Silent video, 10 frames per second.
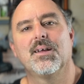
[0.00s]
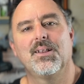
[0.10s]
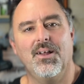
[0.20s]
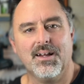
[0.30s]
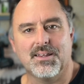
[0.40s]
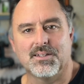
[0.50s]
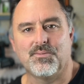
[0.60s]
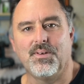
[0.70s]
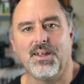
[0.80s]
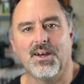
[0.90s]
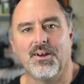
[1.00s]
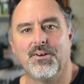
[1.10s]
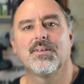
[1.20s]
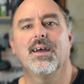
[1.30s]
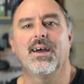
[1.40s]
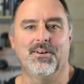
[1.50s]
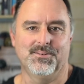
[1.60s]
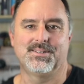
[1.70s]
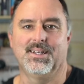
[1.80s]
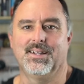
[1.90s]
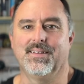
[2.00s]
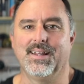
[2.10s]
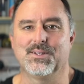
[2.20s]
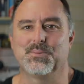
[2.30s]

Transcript: like this video, and I'll see you in the next